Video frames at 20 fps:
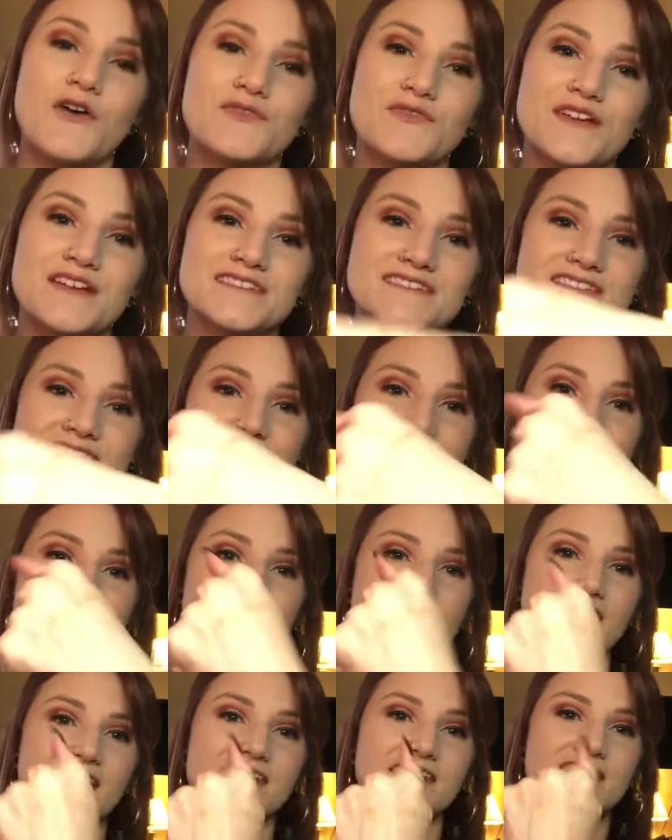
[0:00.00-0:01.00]
this like
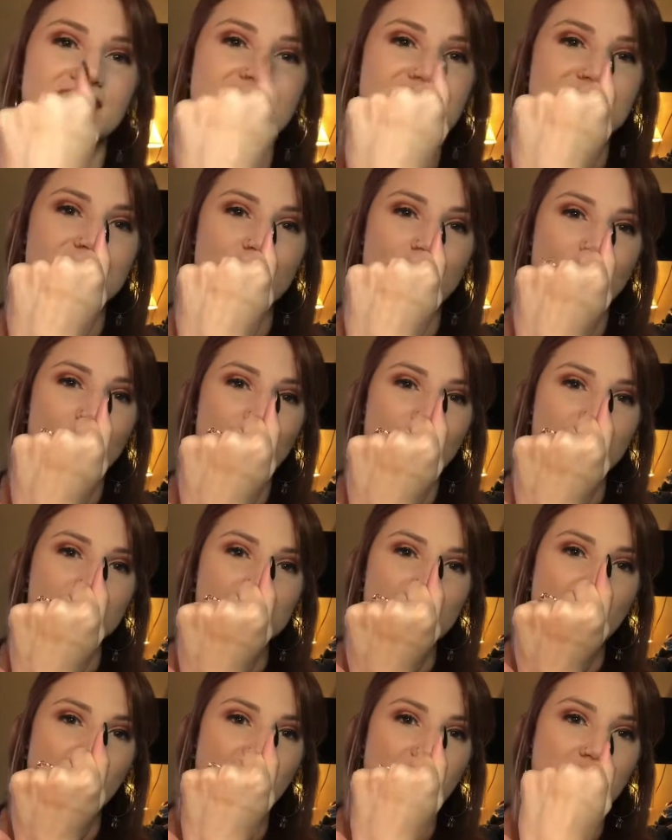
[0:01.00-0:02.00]
nice cool
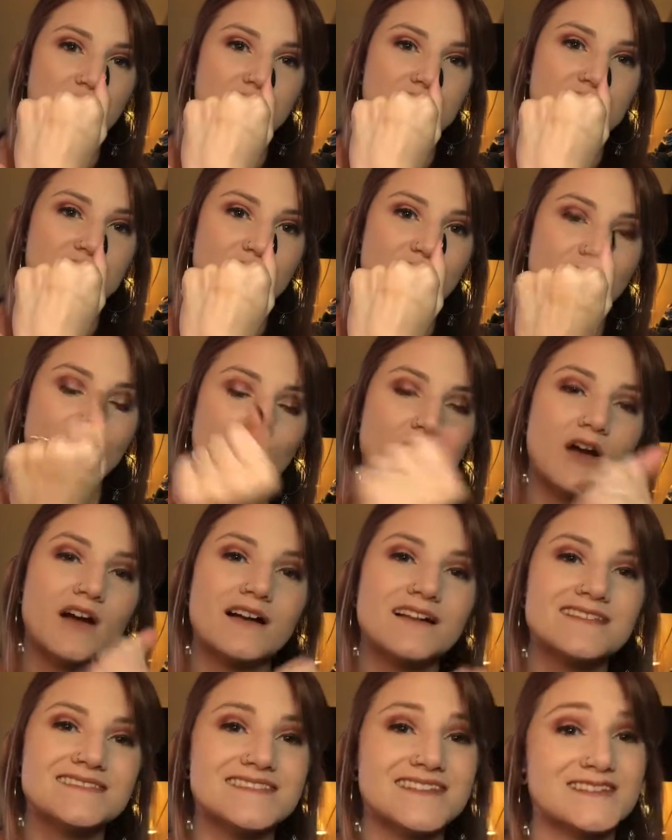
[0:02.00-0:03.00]
toned
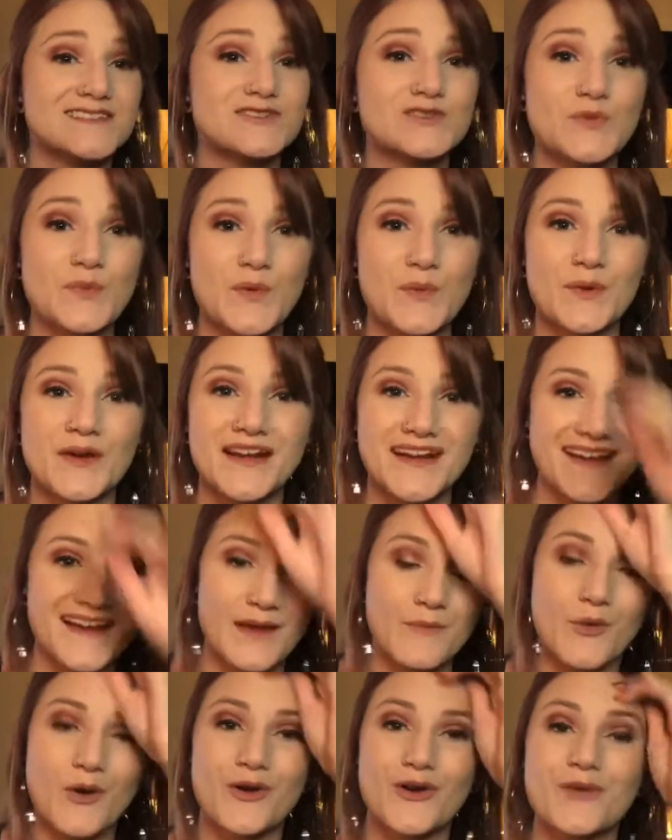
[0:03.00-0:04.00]
bronze. It's super pretty. I
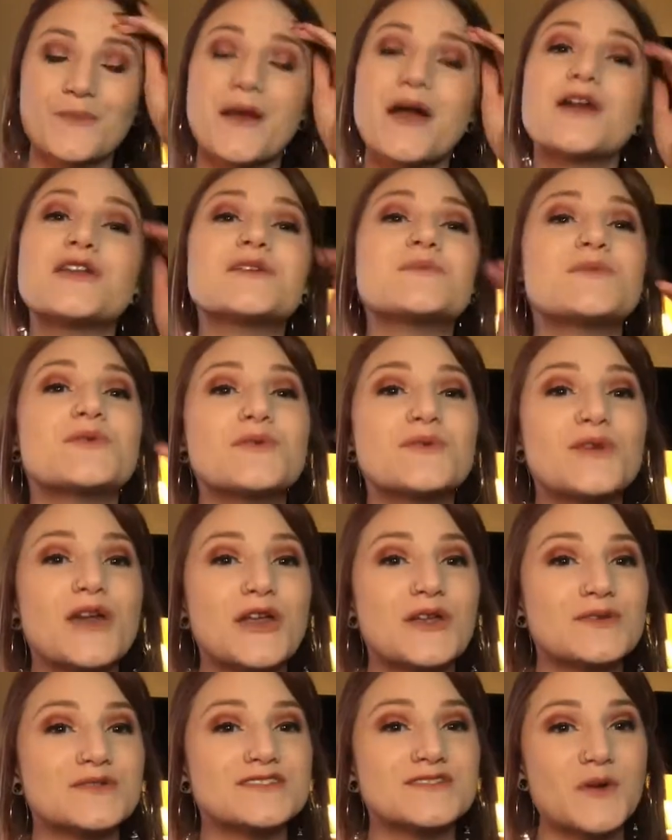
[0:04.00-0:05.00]
brought it on my honeymoon. I
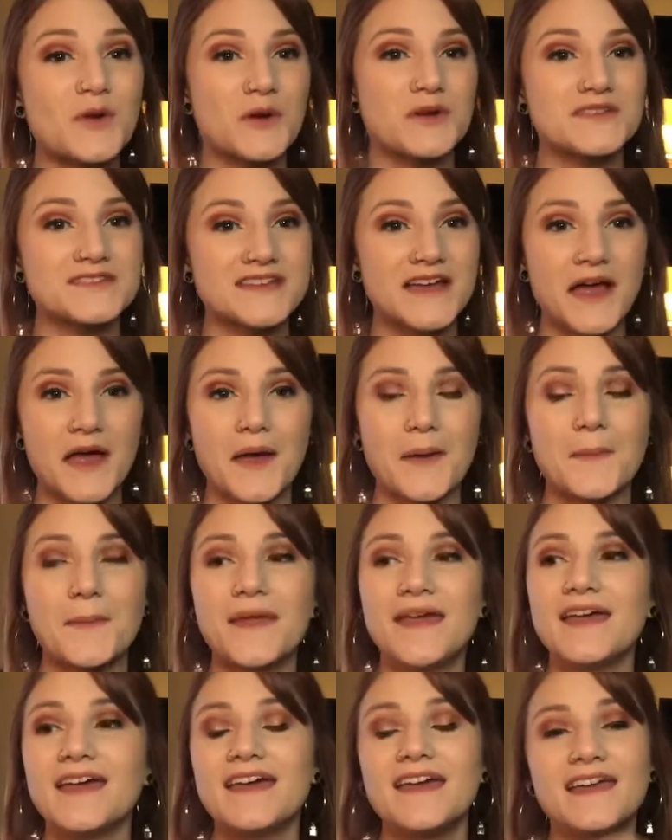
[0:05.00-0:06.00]
use it all the time.
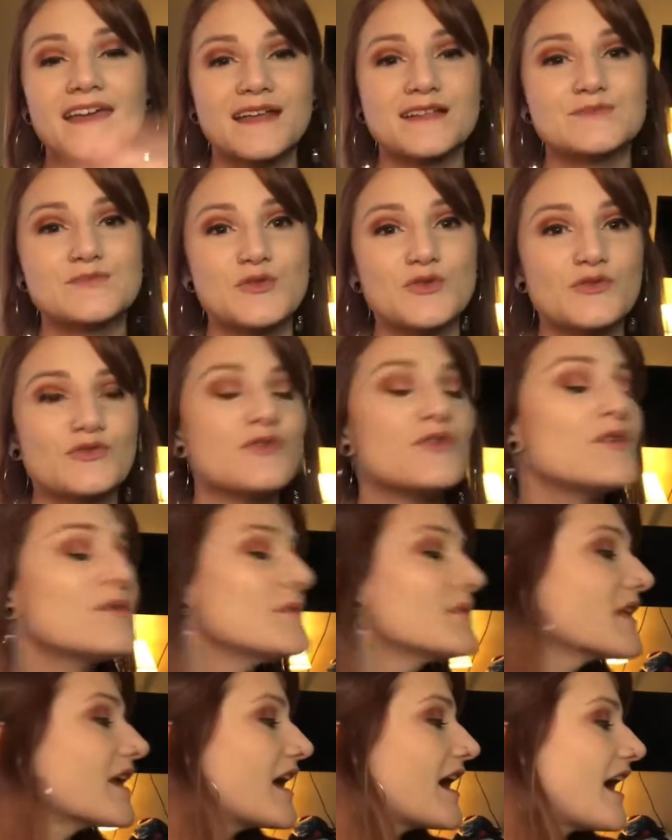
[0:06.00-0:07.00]
It's beautiful.
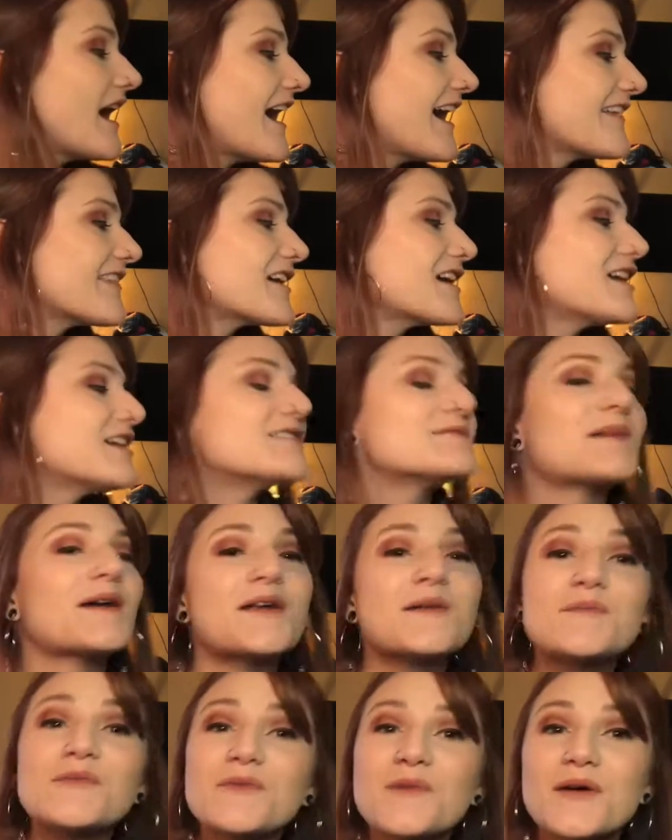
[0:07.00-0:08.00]
And then my
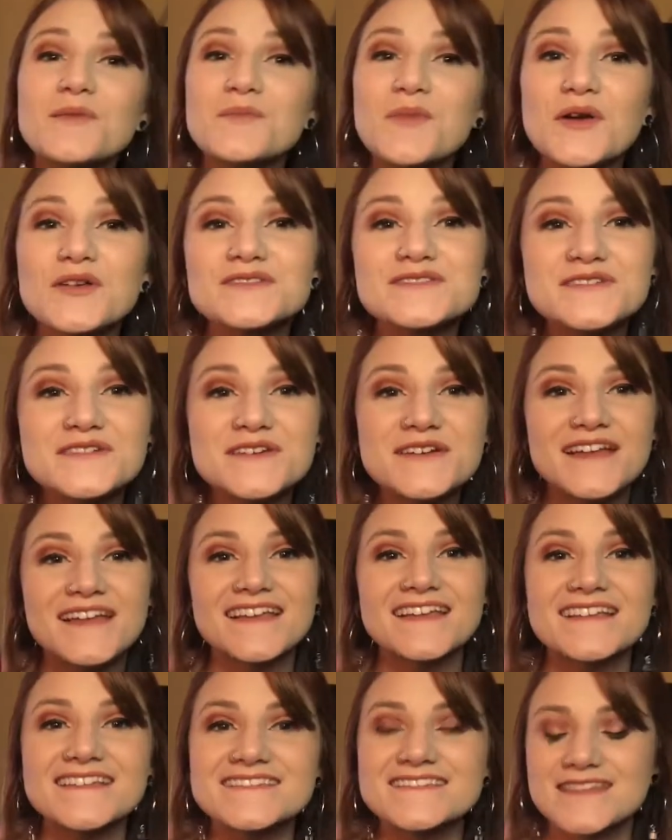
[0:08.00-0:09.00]
number one bronzer
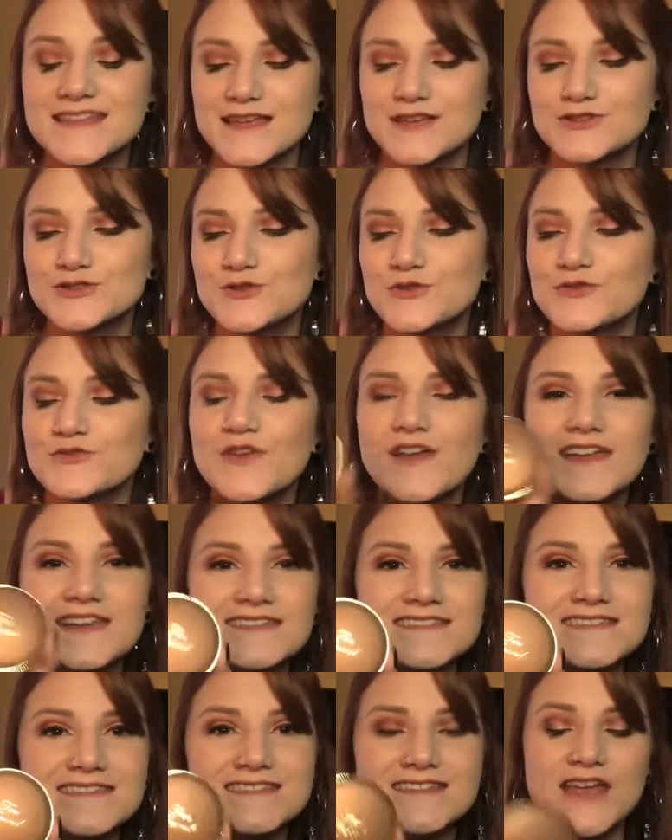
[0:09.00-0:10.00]
is the Too
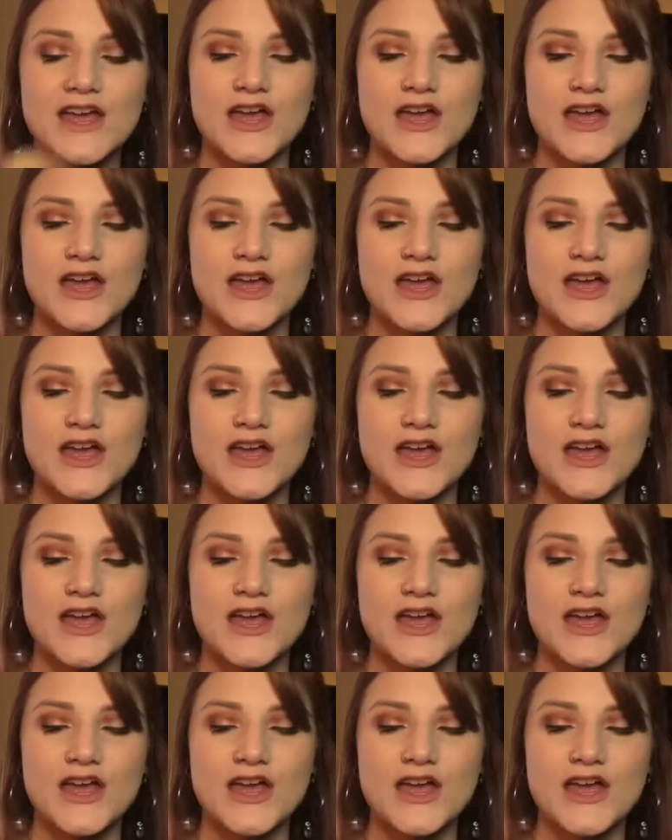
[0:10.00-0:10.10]
Faced